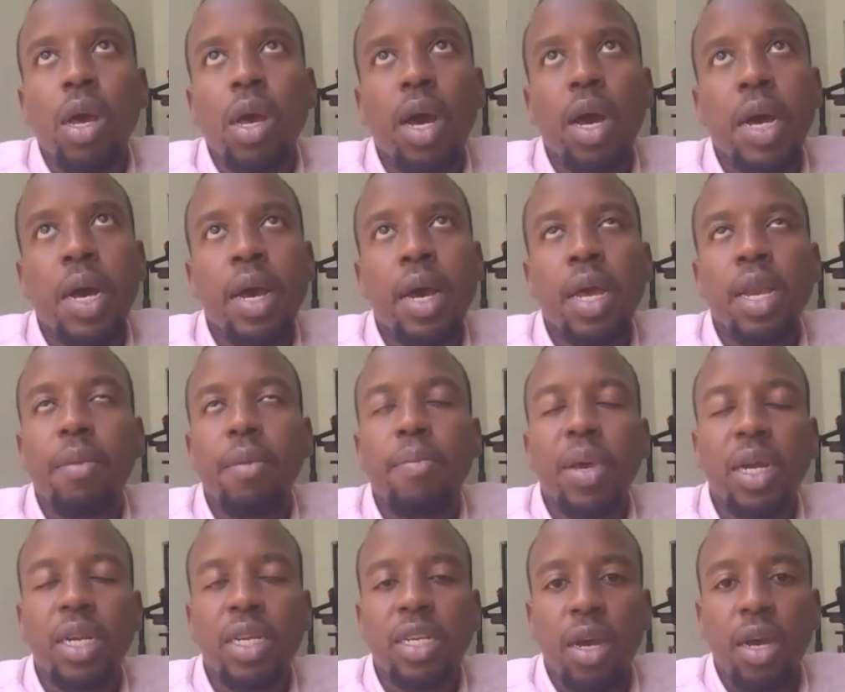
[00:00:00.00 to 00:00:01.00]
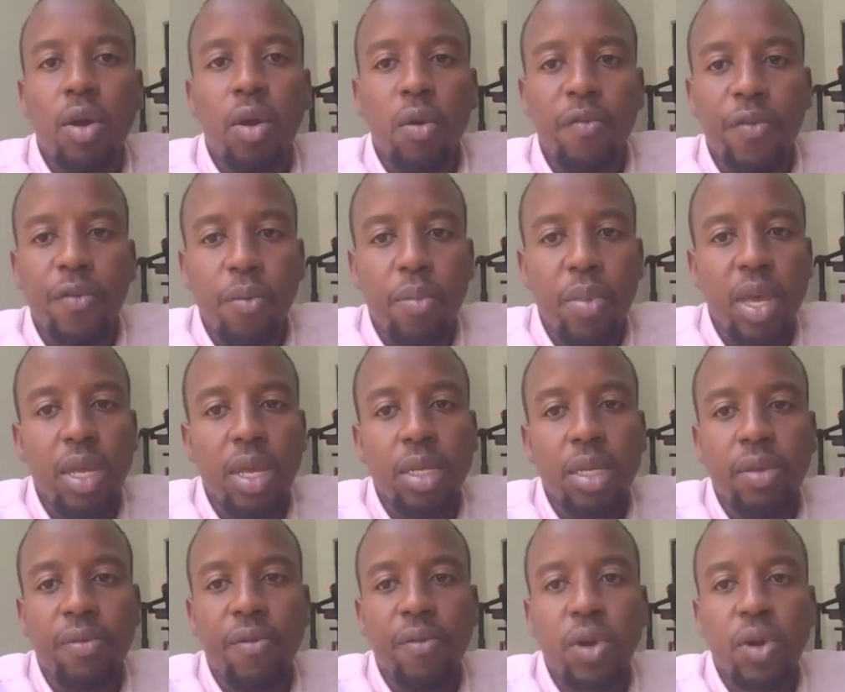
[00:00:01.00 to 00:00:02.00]
And a big take home for me
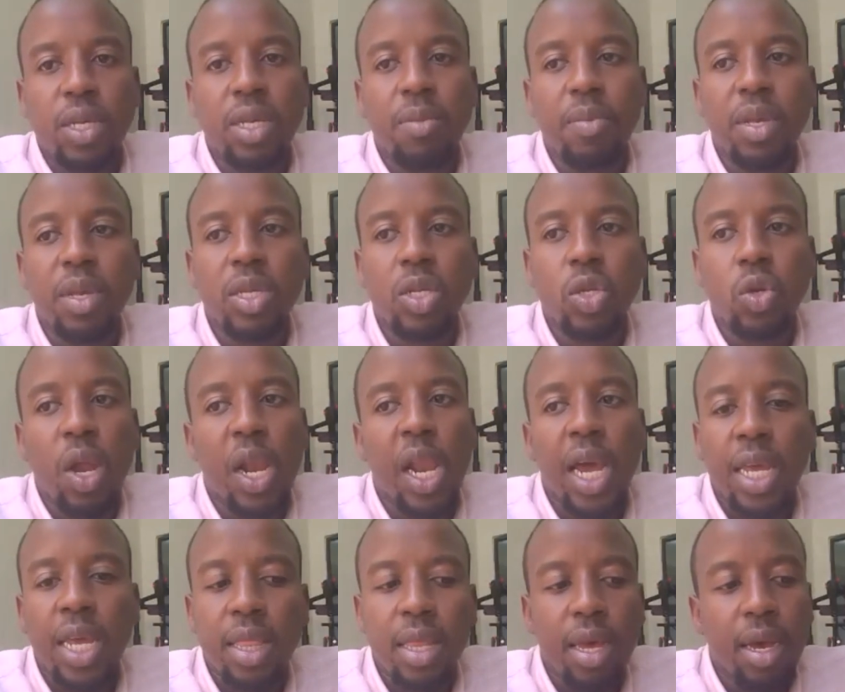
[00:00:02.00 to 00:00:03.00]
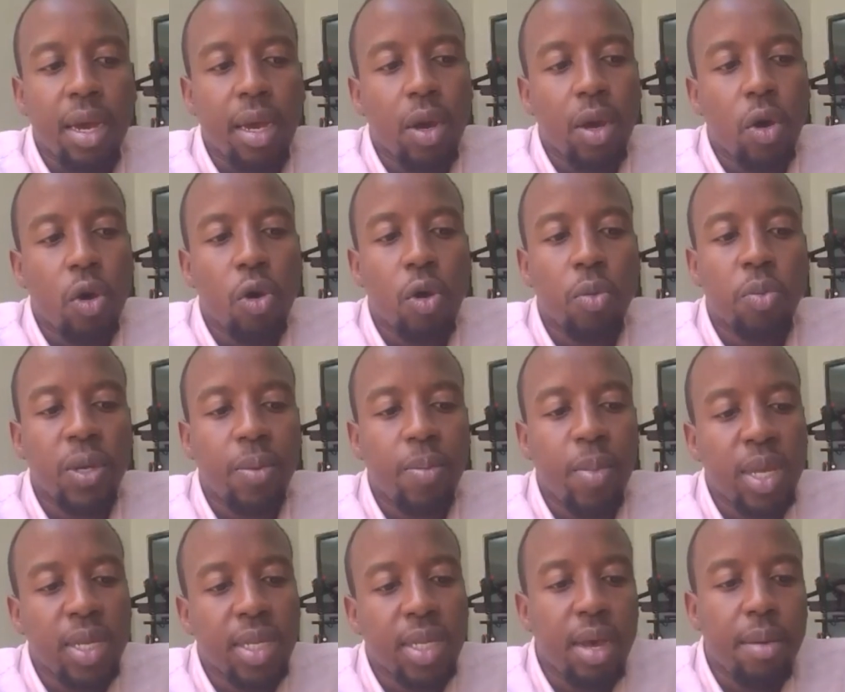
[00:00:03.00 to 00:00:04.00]
is for SMEs to align or
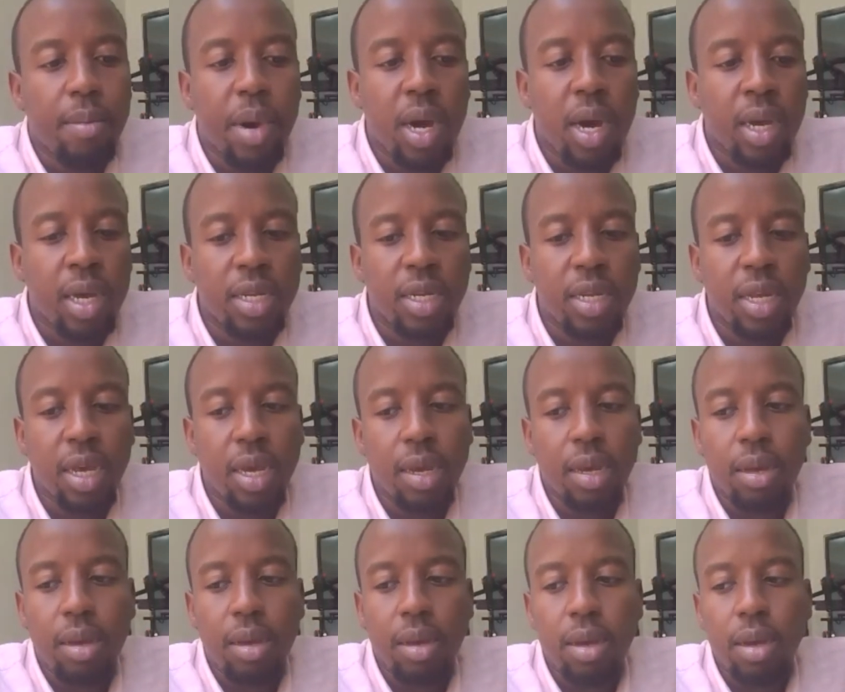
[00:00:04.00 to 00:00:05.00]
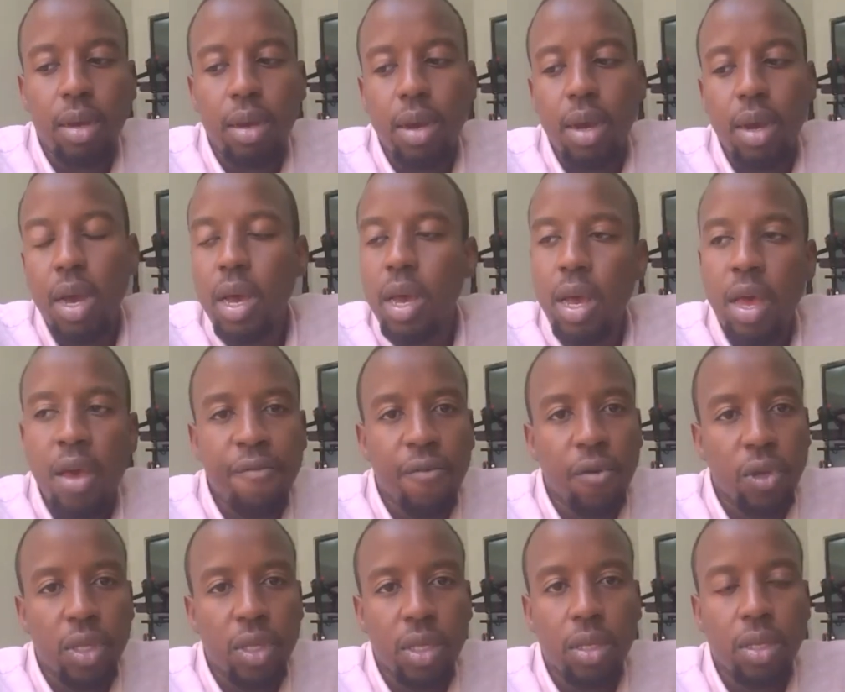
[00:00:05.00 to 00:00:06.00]
optimize their marketing
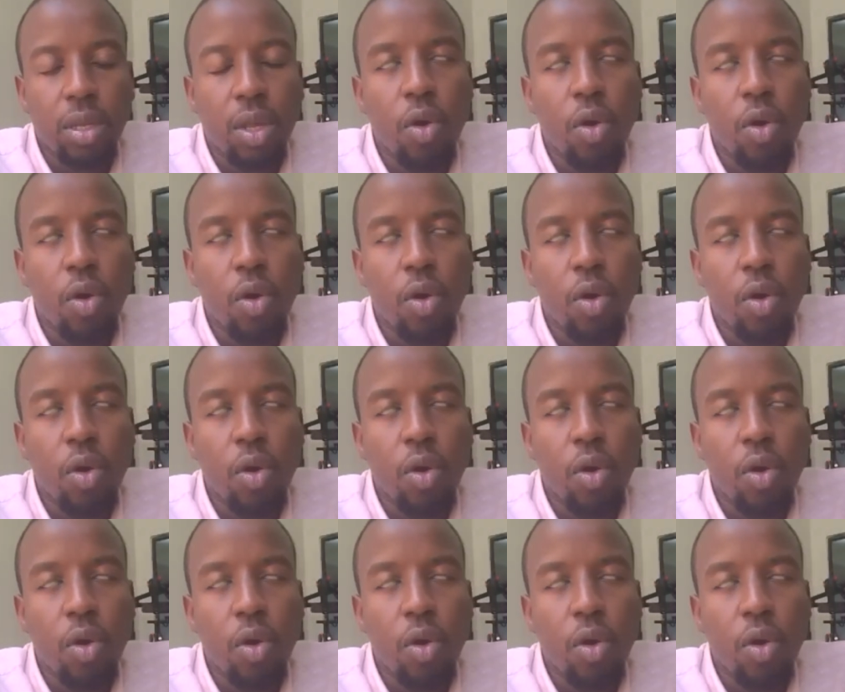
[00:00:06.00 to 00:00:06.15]
efforts.